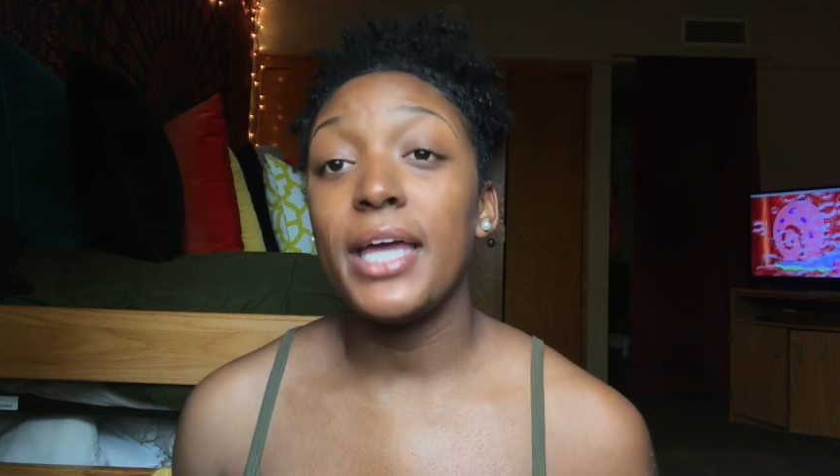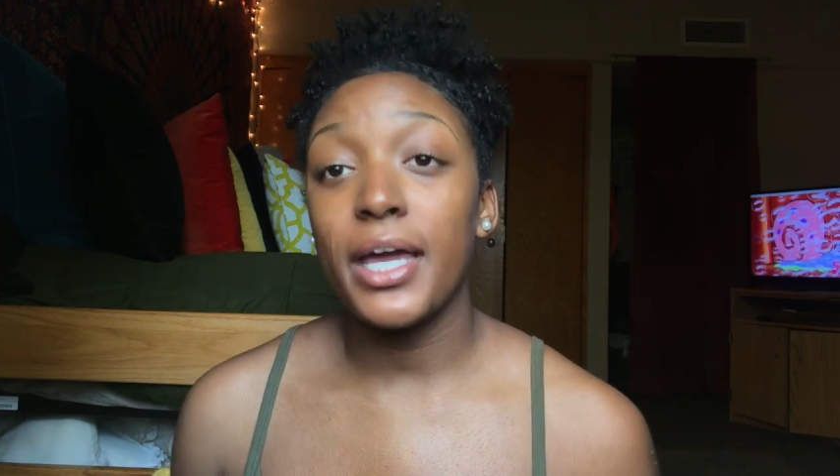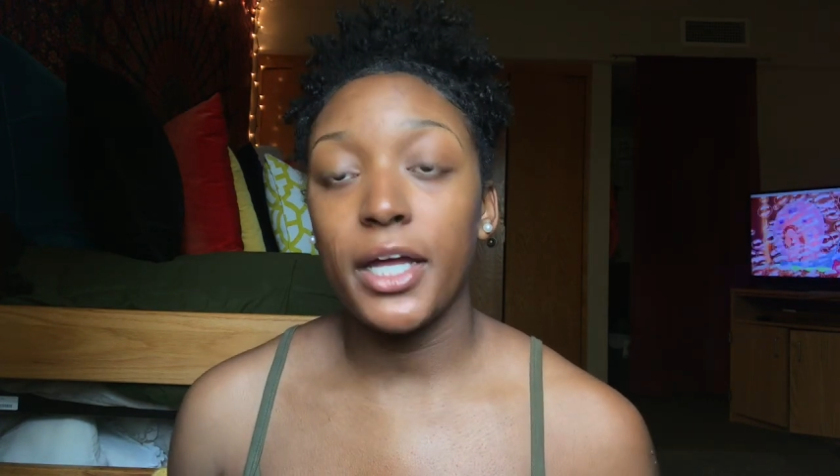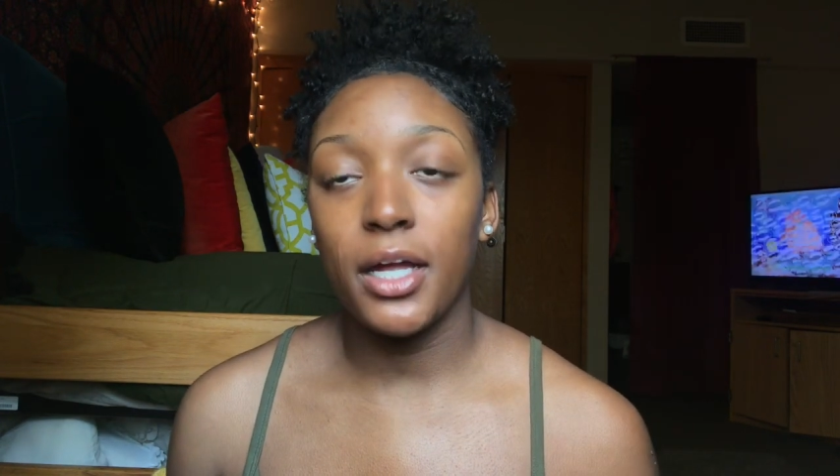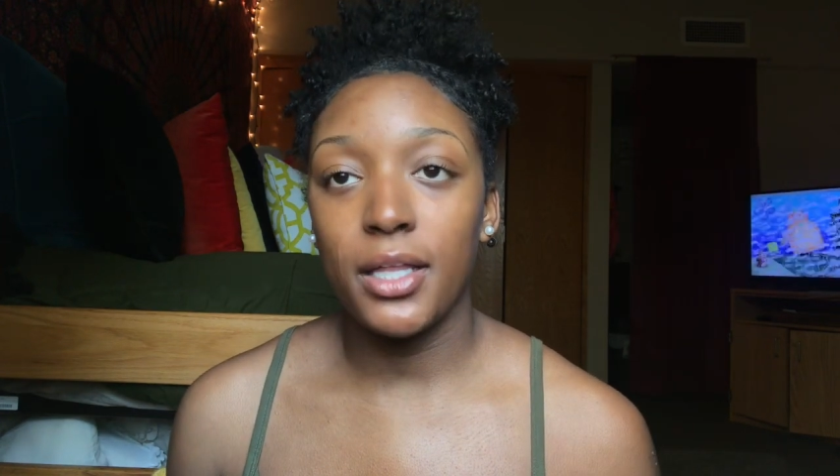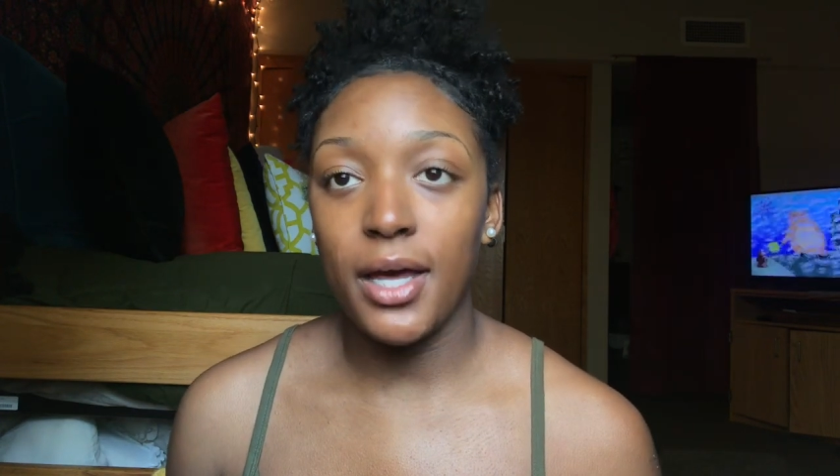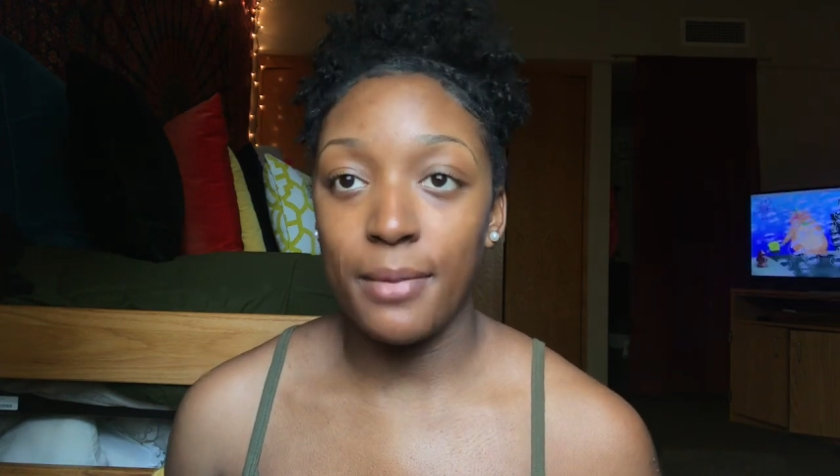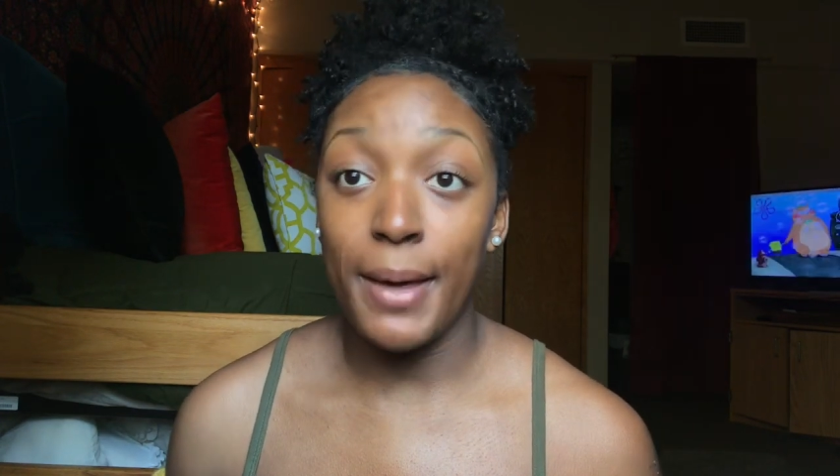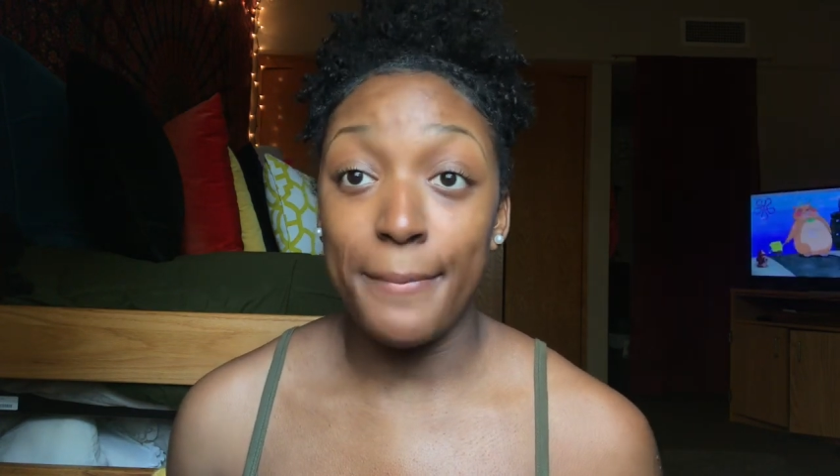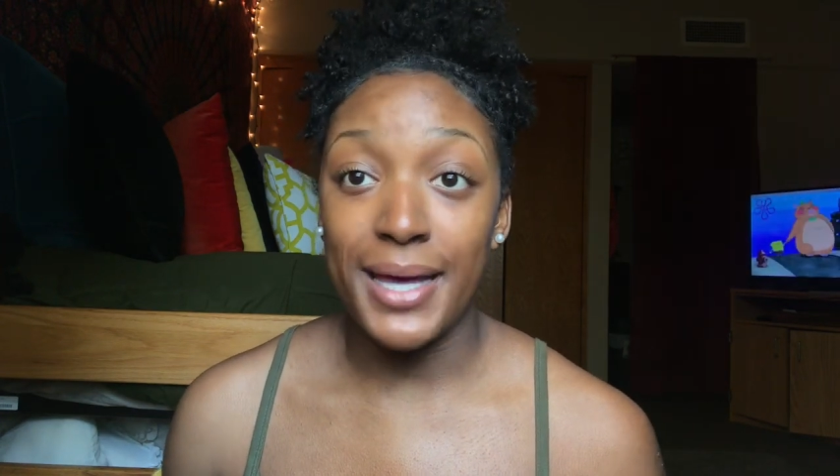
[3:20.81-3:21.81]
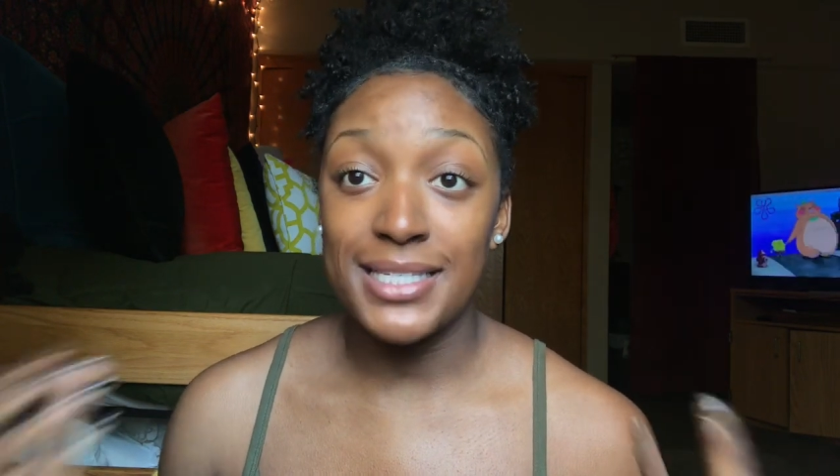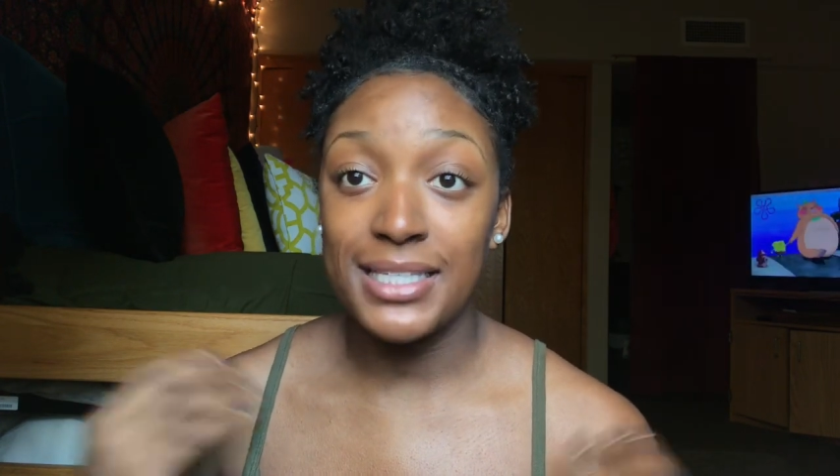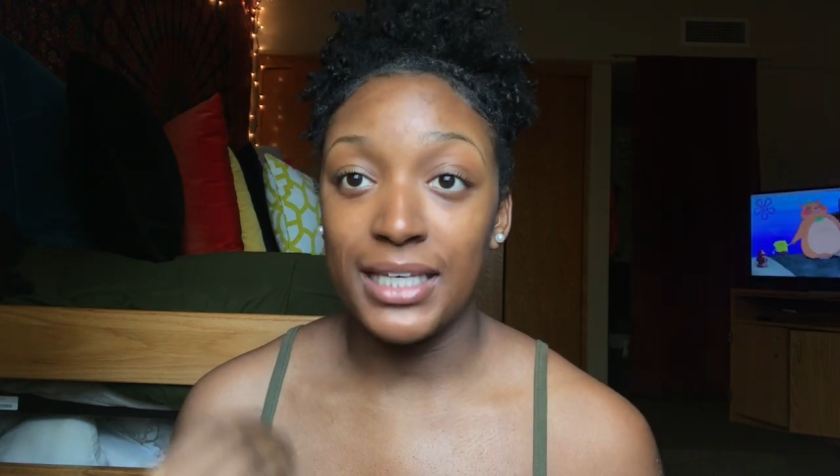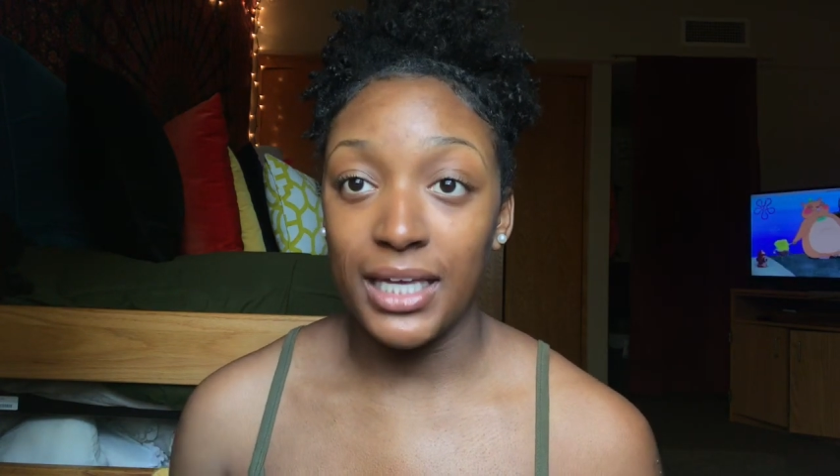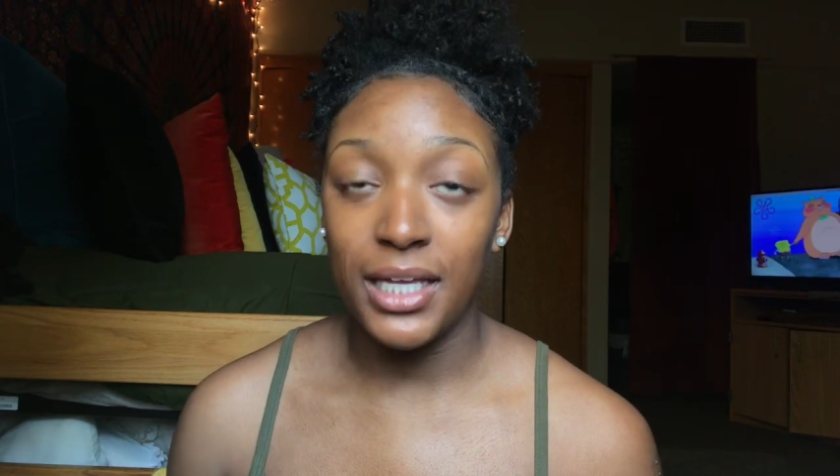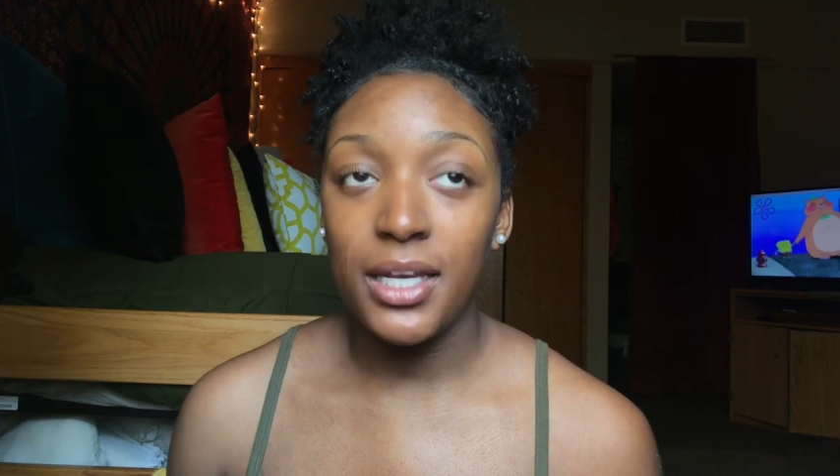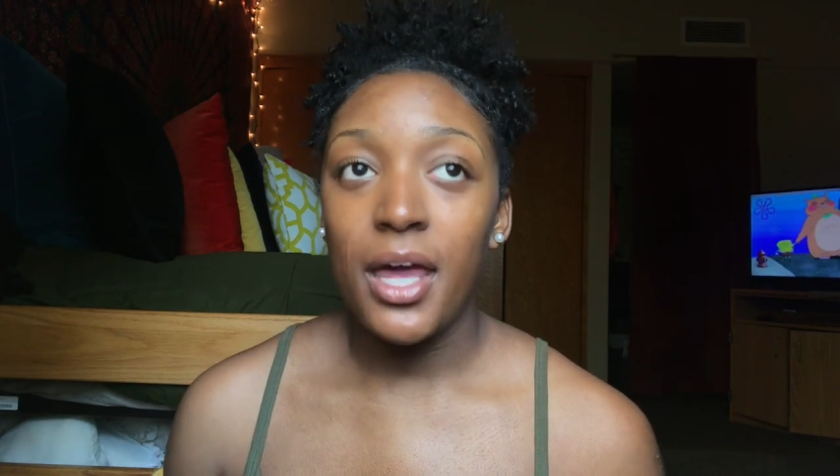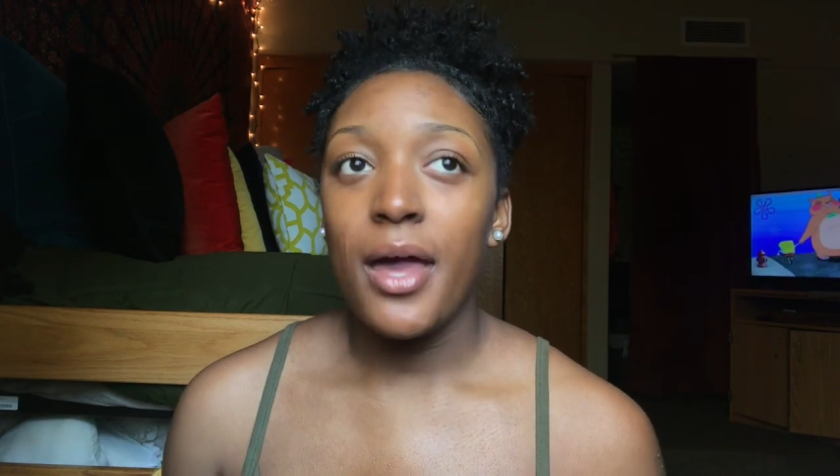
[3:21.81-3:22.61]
I care a lot about my skin.